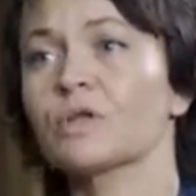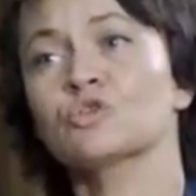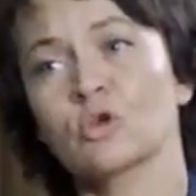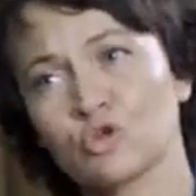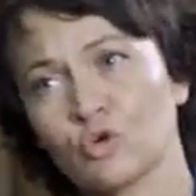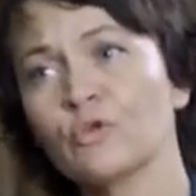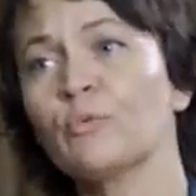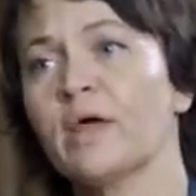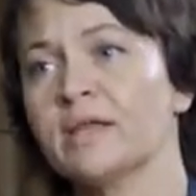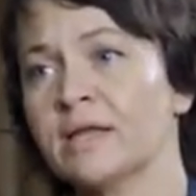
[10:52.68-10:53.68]
to ensure the
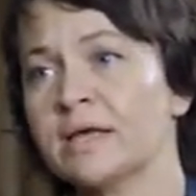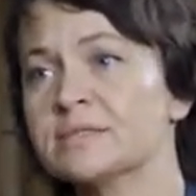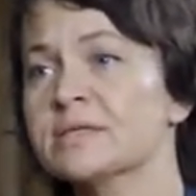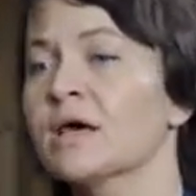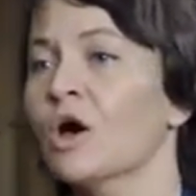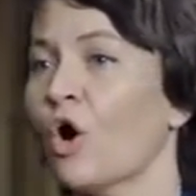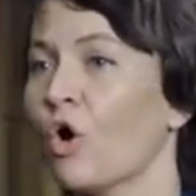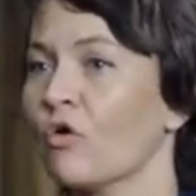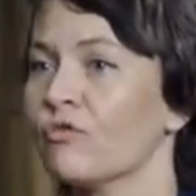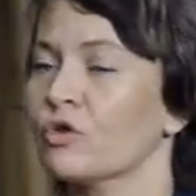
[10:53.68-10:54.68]
readiness
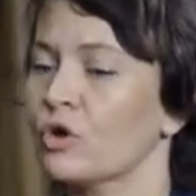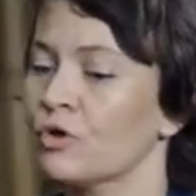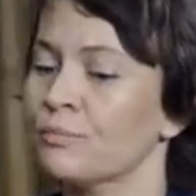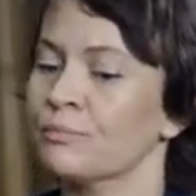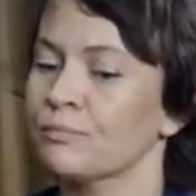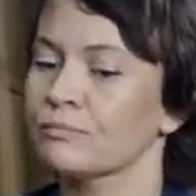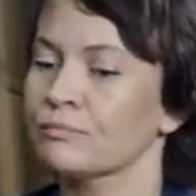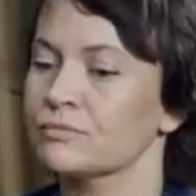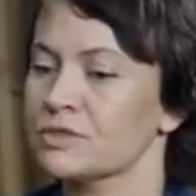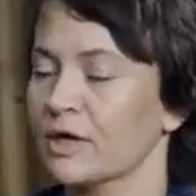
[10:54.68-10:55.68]
of the
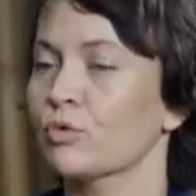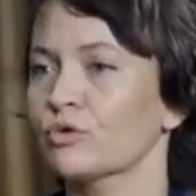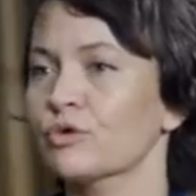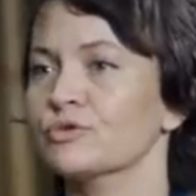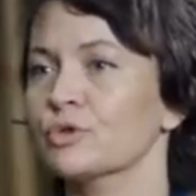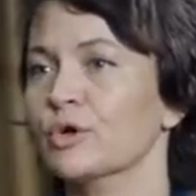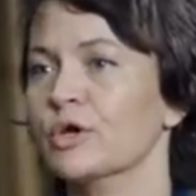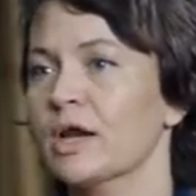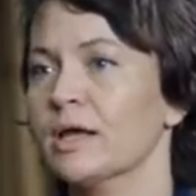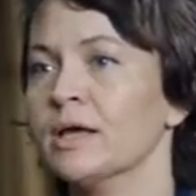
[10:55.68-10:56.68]
stakeholders
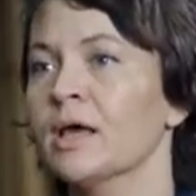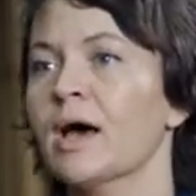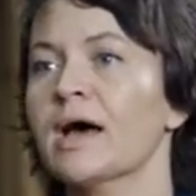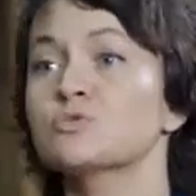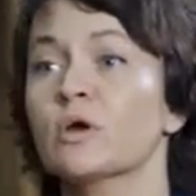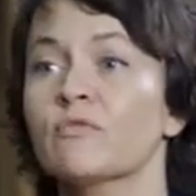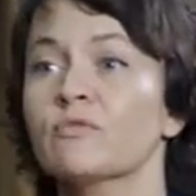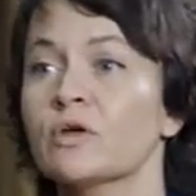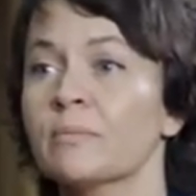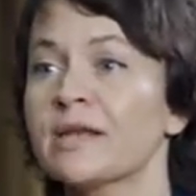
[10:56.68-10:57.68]
locally, as well as
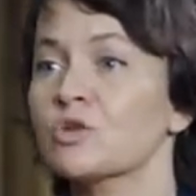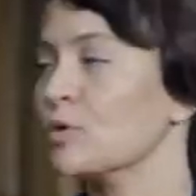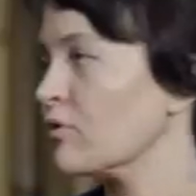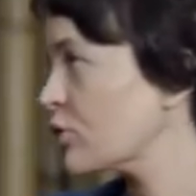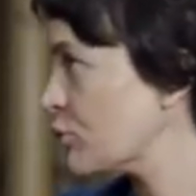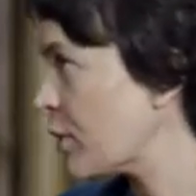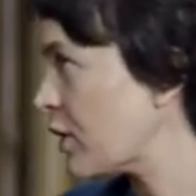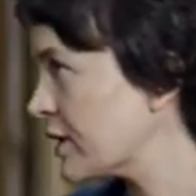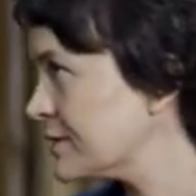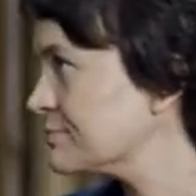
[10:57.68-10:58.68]
the management of third
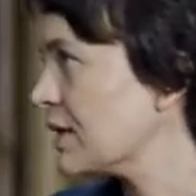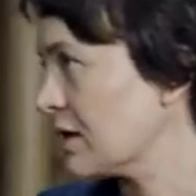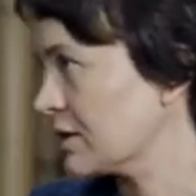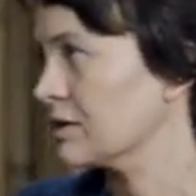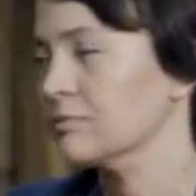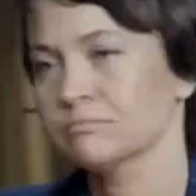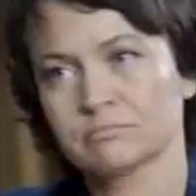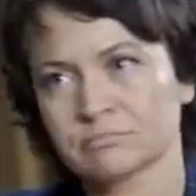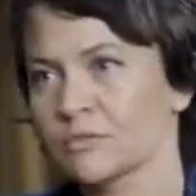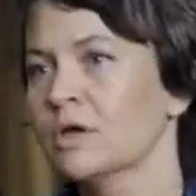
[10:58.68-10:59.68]
party, like a
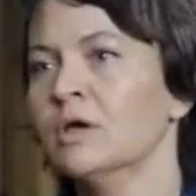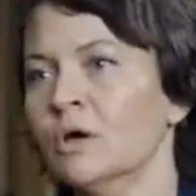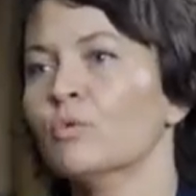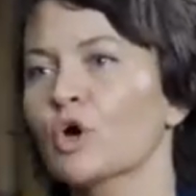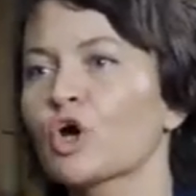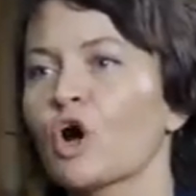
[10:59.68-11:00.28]
work